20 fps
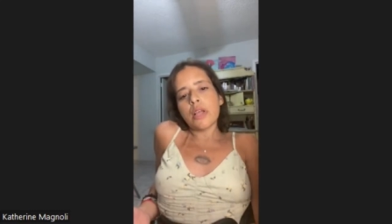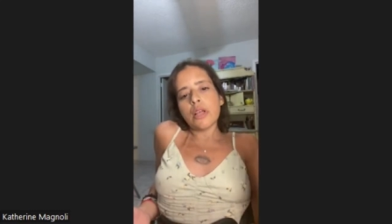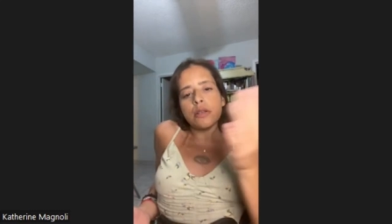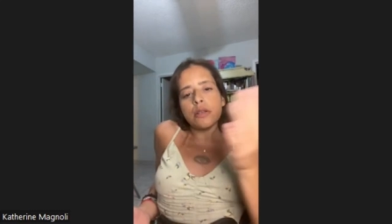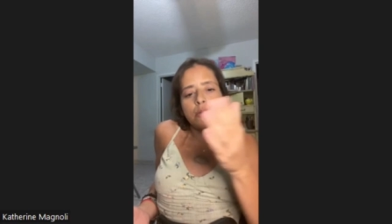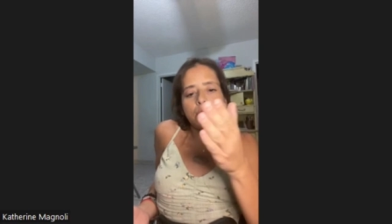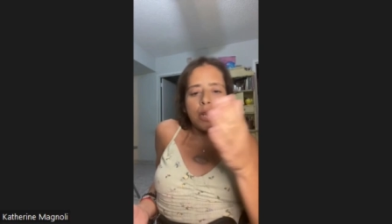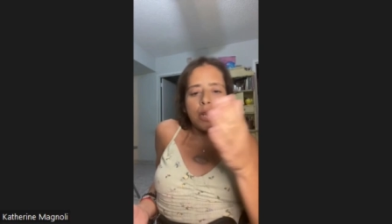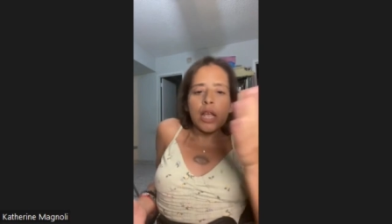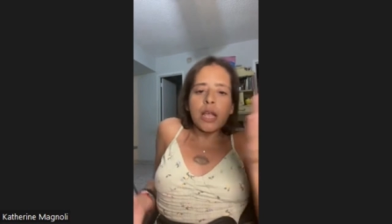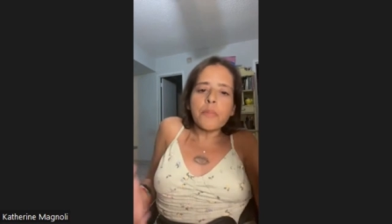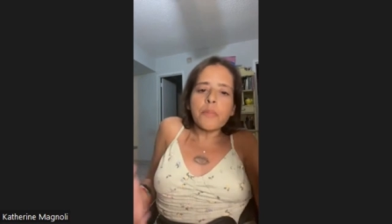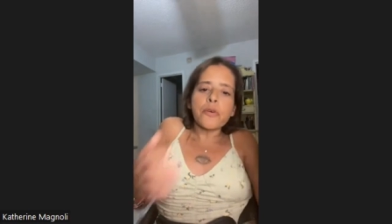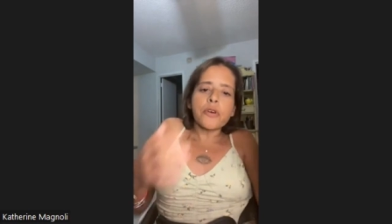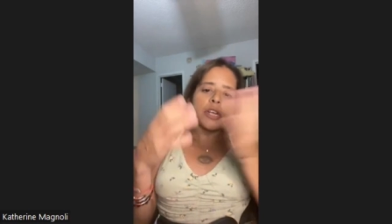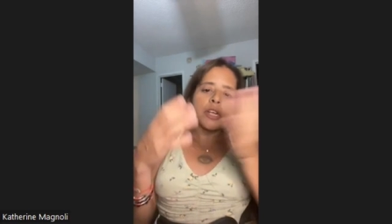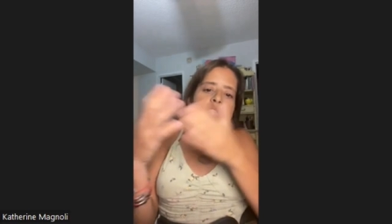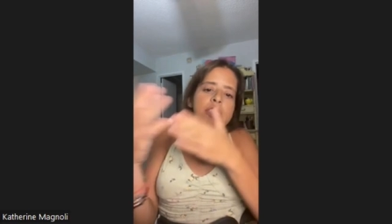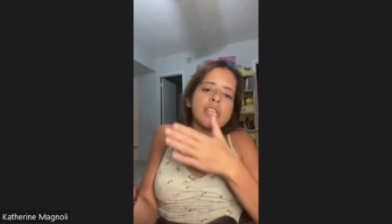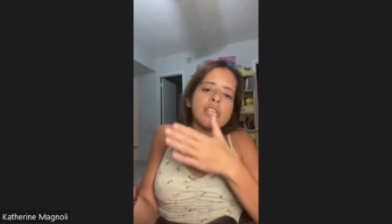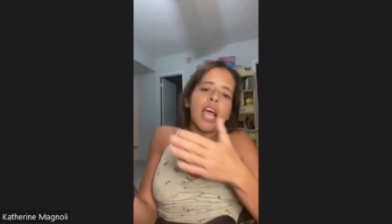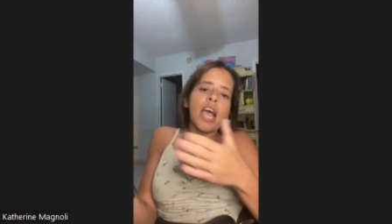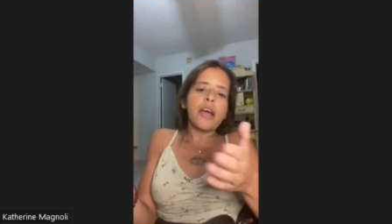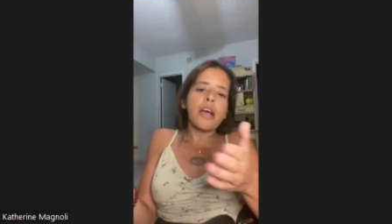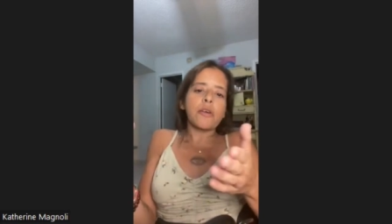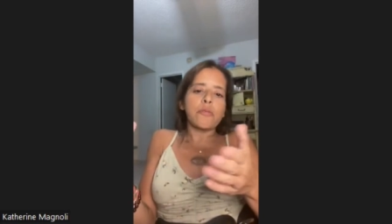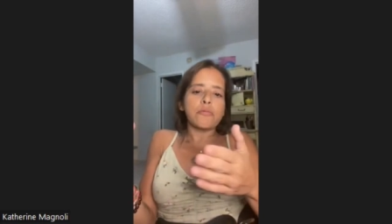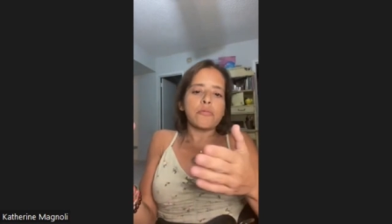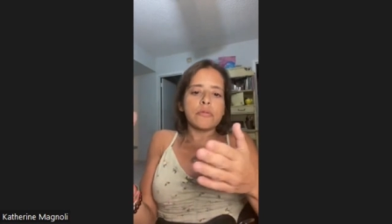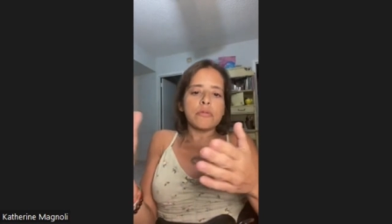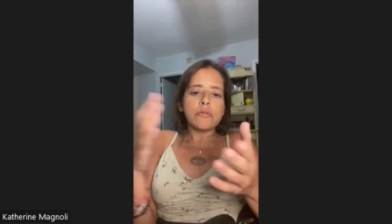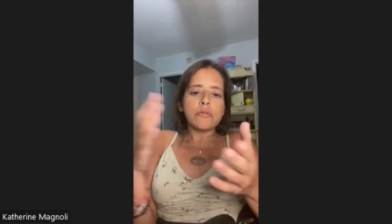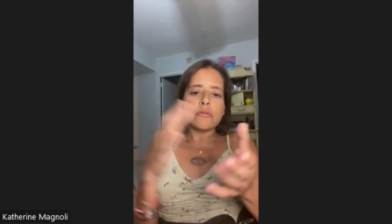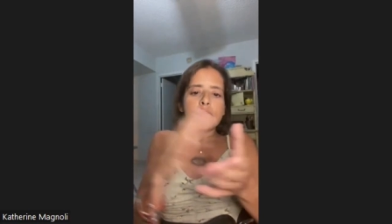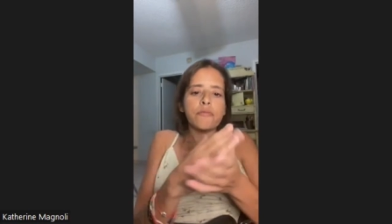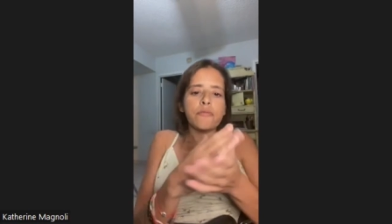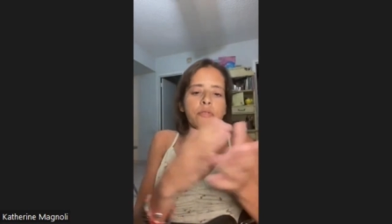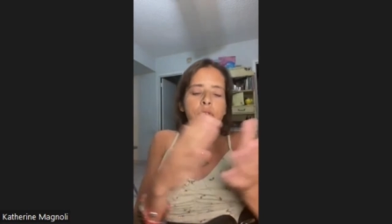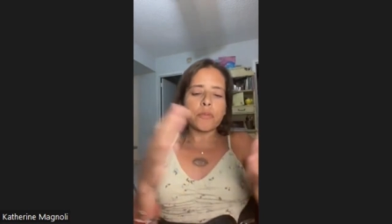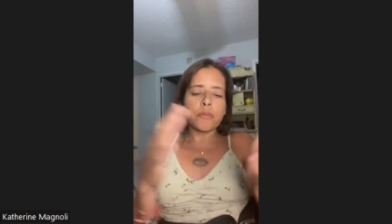a neighboring town
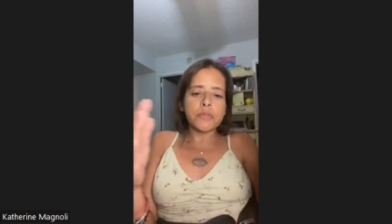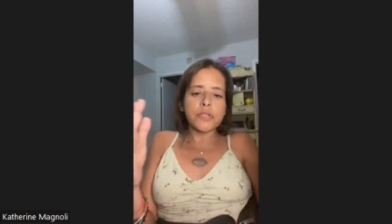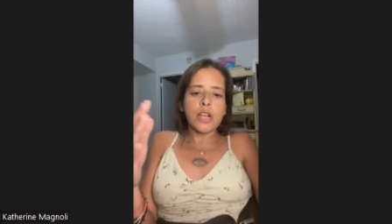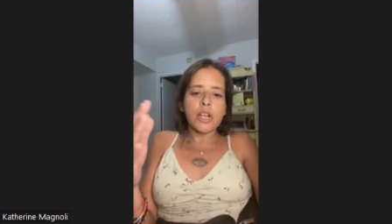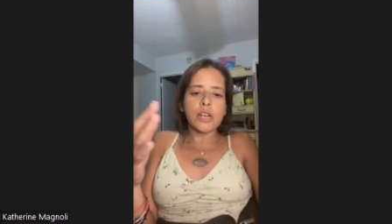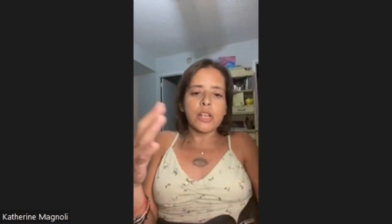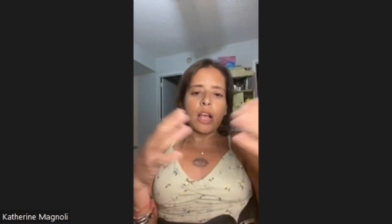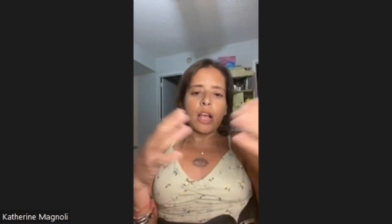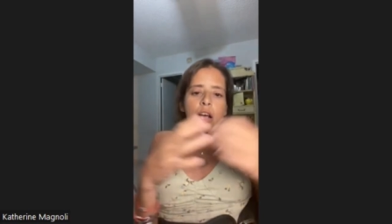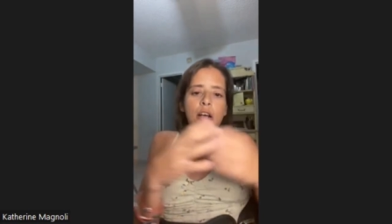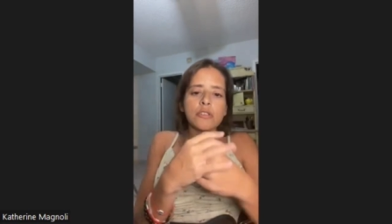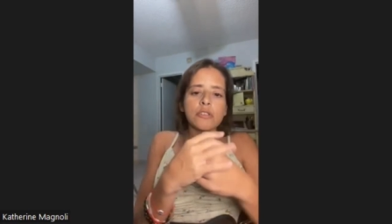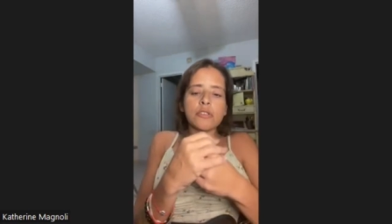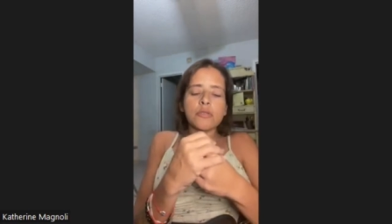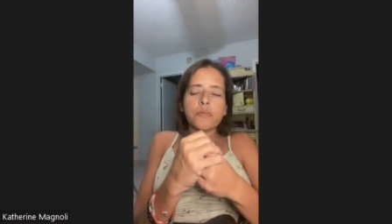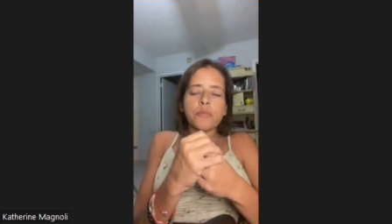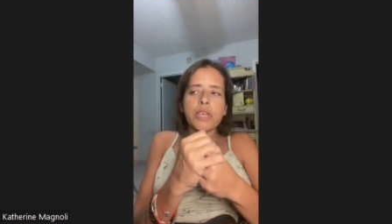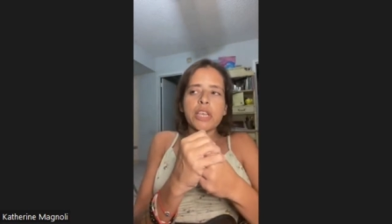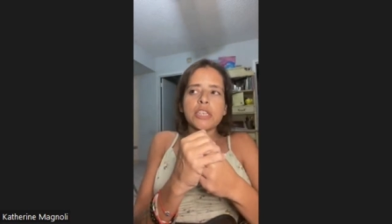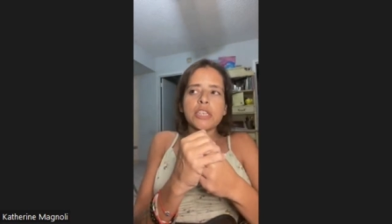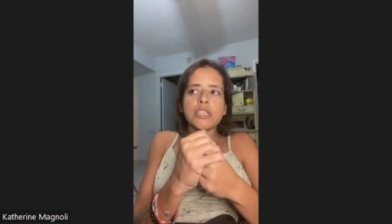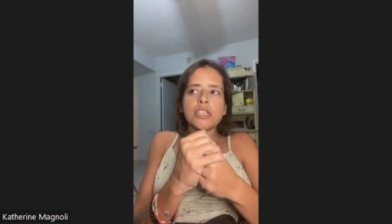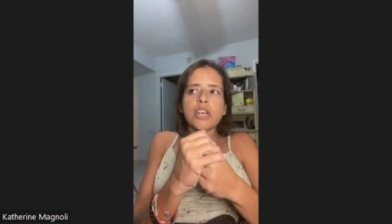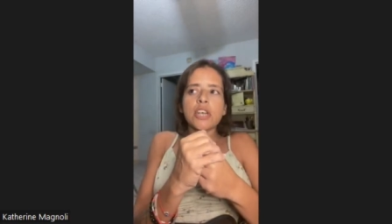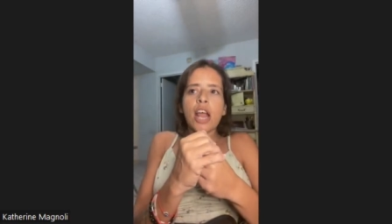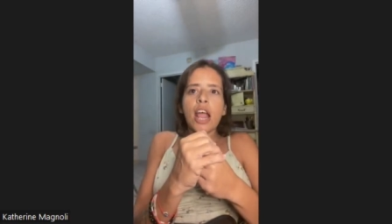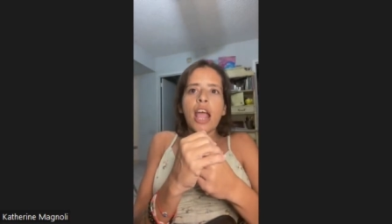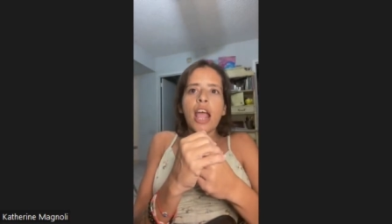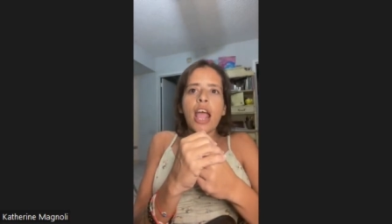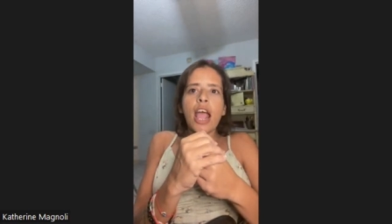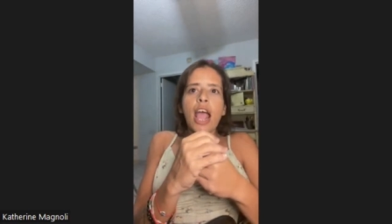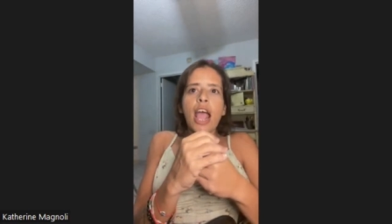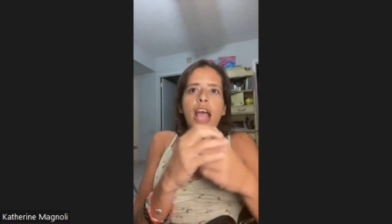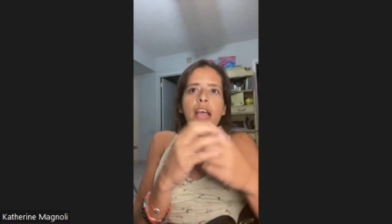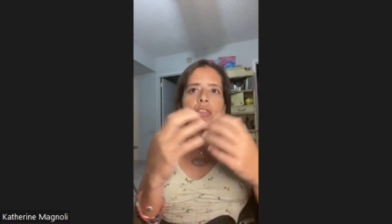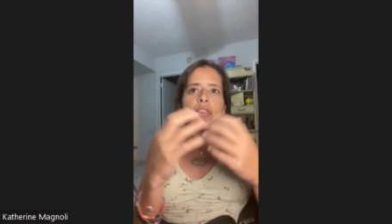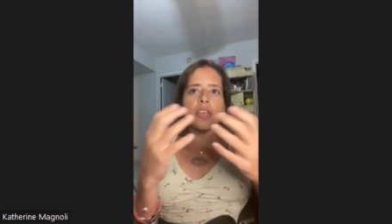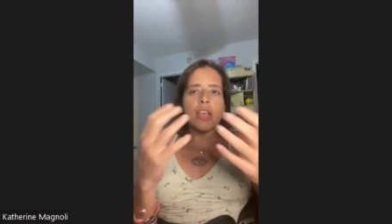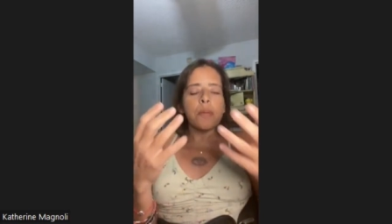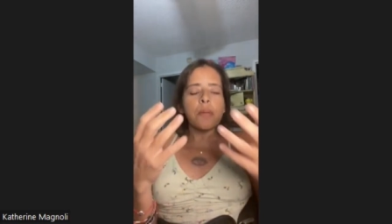from sunny isles beach
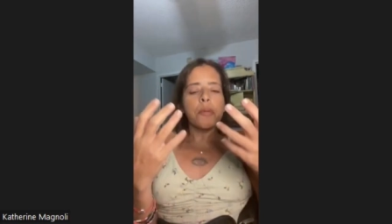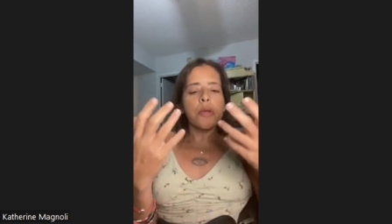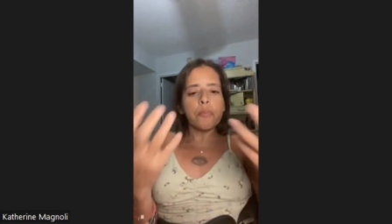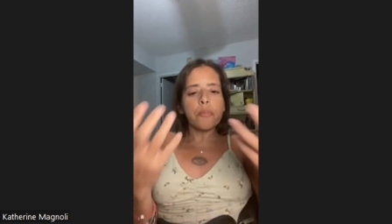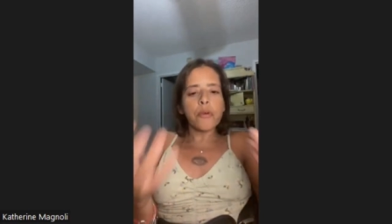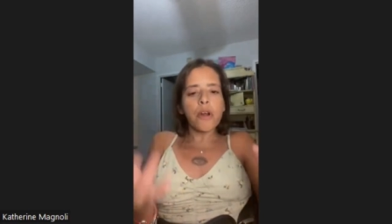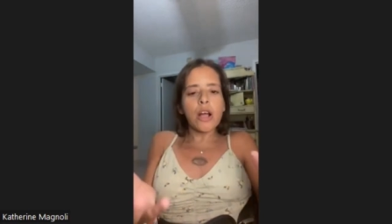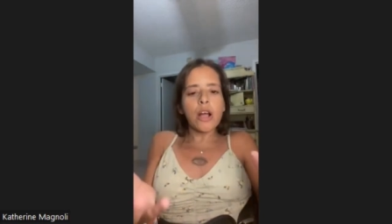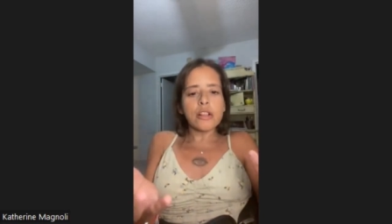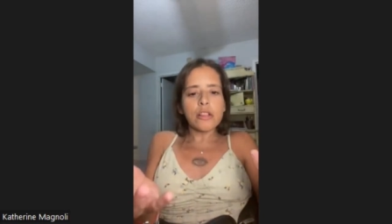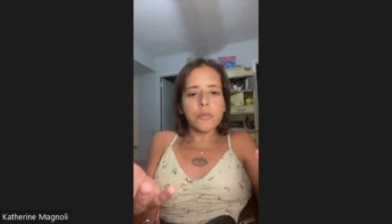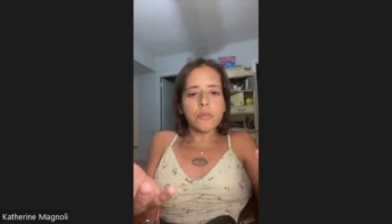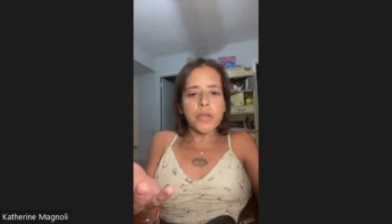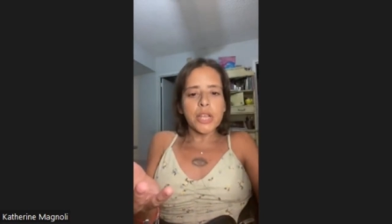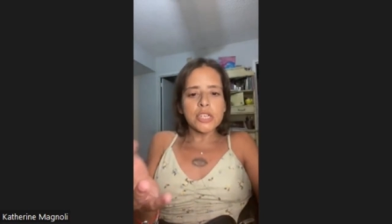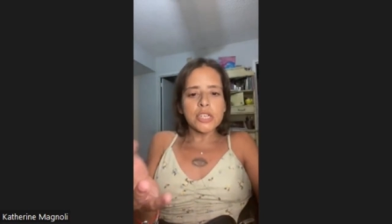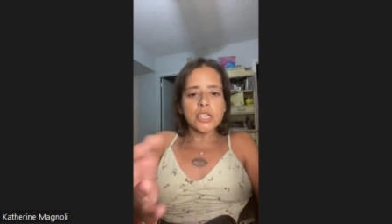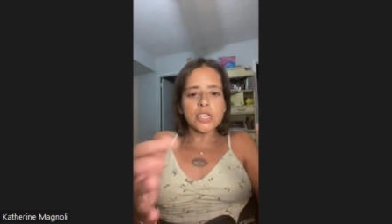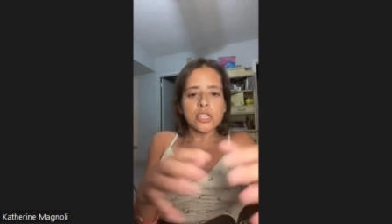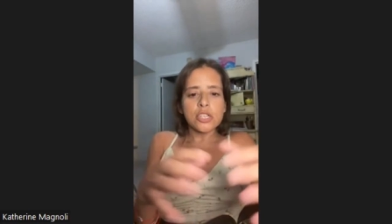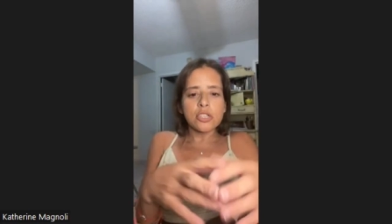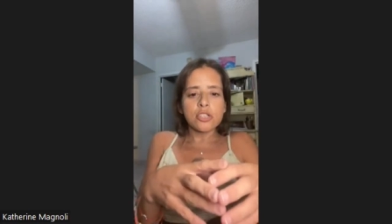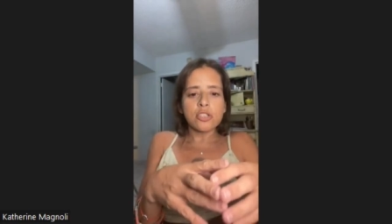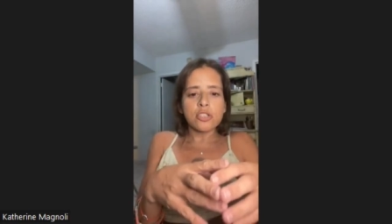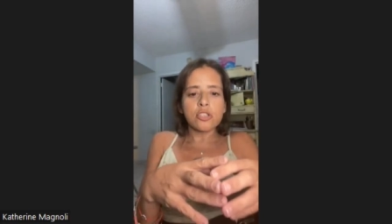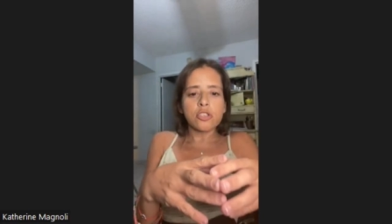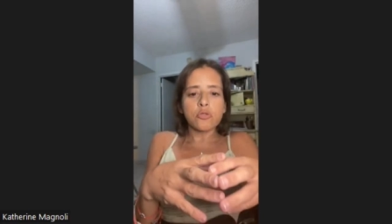and they gave me a proclamation